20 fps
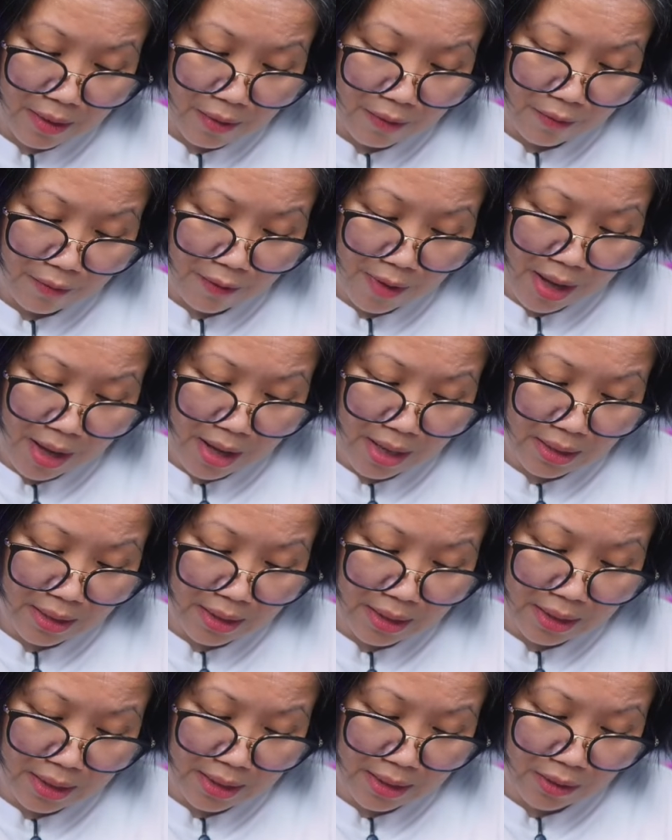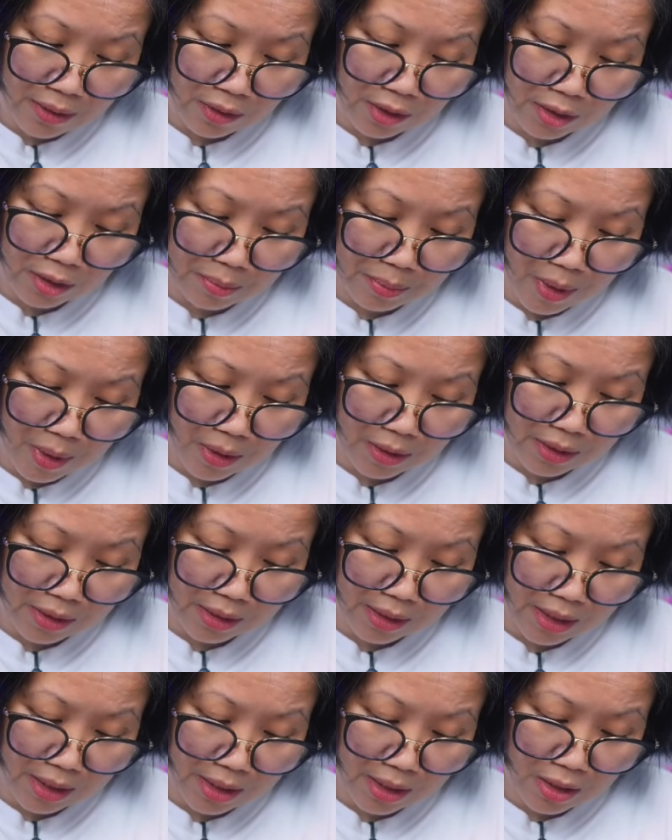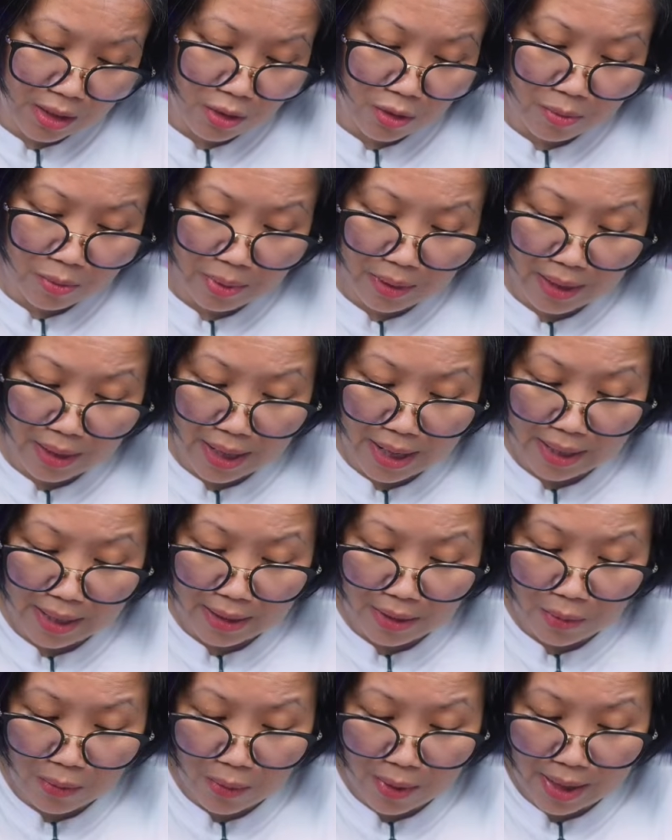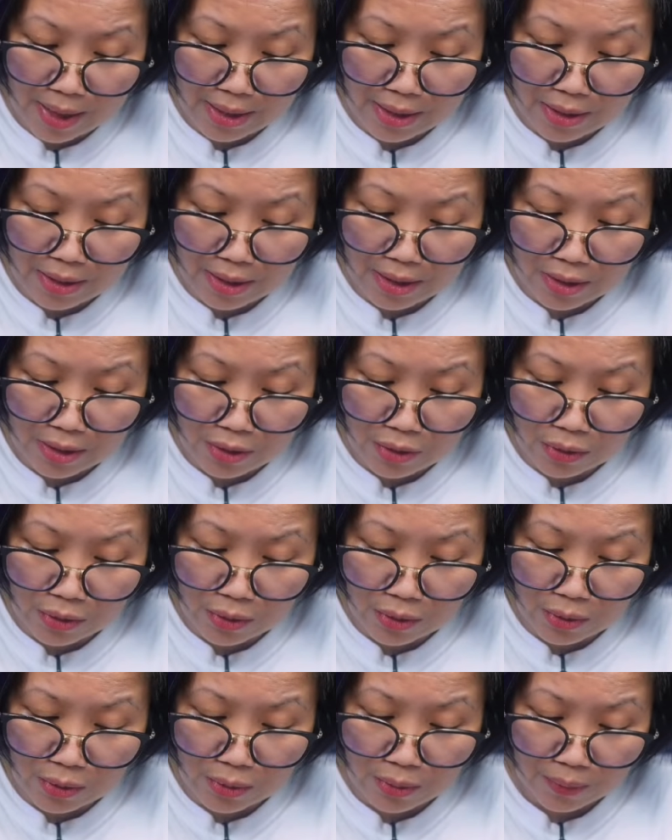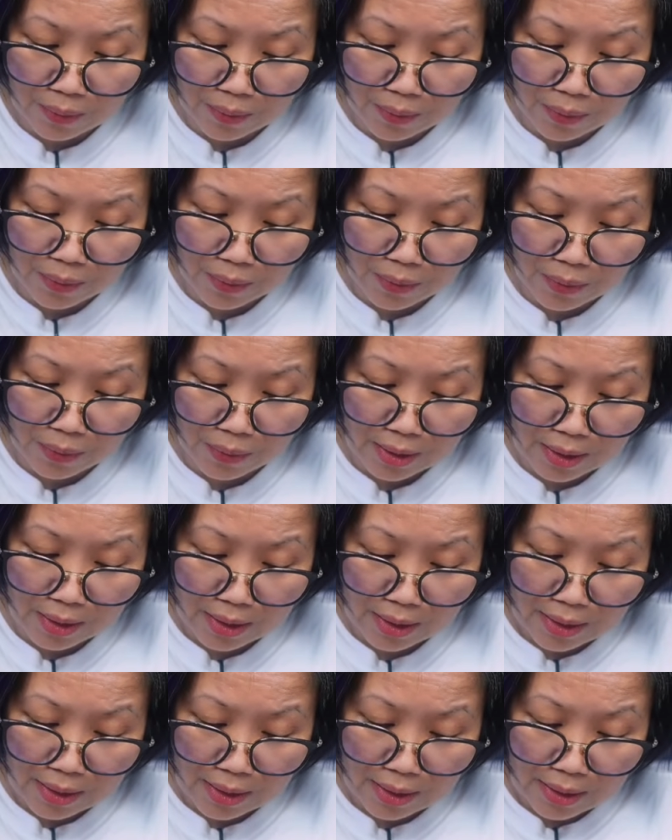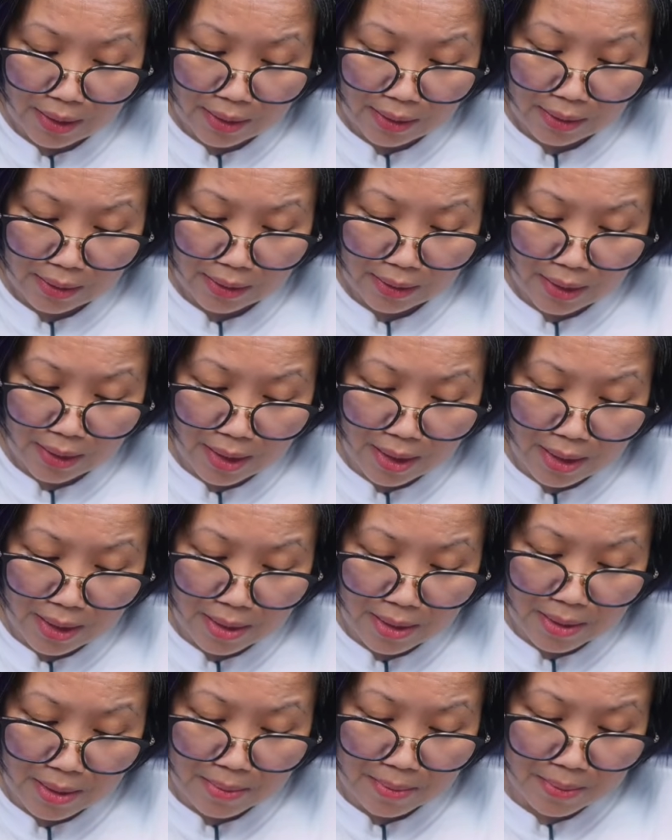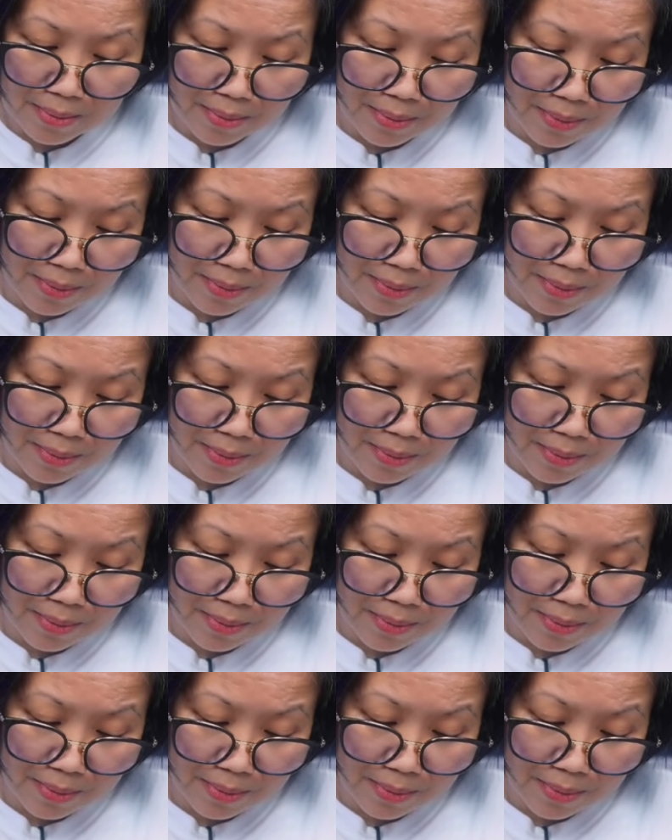find a little spot in your planner where you can do some